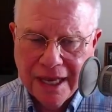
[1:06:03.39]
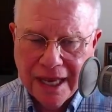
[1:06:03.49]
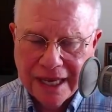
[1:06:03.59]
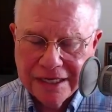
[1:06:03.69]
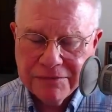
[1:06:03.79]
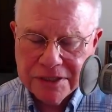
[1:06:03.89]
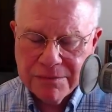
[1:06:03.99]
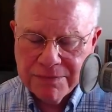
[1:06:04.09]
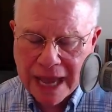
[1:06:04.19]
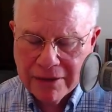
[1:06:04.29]
And it was
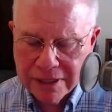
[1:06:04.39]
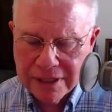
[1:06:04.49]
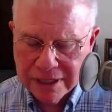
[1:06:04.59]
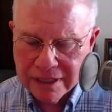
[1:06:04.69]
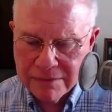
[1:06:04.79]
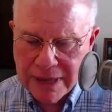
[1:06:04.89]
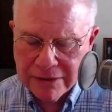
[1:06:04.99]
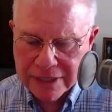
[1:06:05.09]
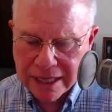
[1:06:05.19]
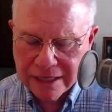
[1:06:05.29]
about, again,
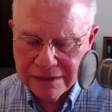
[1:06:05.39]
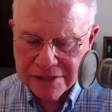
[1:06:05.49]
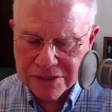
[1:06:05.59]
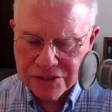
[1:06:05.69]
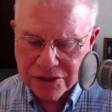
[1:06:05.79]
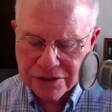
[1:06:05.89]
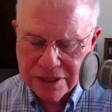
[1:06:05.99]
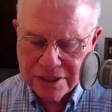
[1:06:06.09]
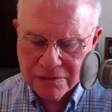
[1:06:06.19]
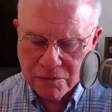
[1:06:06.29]
about taking this
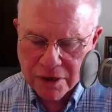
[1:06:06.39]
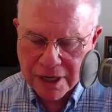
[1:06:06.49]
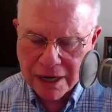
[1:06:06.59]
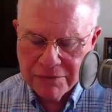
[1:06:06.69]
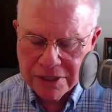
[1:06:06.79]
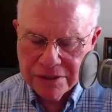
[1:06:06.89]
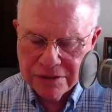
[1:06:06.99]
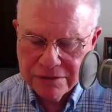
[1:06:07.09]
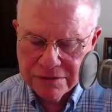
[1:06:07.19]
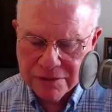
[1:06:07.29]
journey and what I would
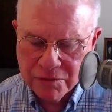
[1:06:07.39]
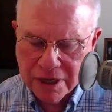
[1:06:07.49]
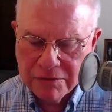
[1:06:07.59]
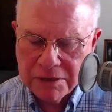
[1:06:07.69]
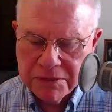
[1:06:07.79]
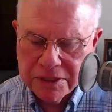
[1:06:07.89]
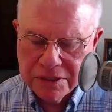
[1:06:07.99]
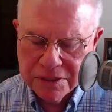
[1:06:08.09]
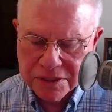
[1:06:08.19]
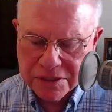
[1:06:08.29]
do and where we would
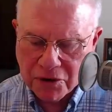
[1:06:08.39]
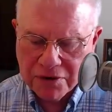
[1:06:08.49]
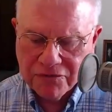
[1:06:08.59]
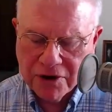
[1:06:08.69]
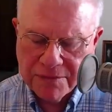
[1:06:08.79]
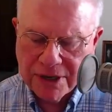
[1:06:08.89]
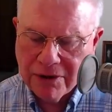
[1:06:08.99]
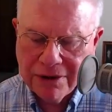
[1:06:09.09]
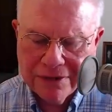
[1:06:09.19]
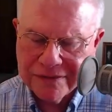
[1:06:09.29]
start from and
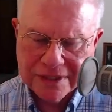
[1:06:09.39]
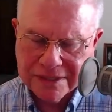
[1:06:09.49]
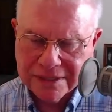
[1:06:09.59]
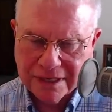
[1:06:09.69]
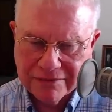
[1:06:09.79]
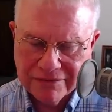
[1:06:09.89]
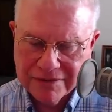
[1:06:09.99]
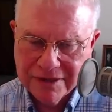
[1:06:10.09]
all of this stuff.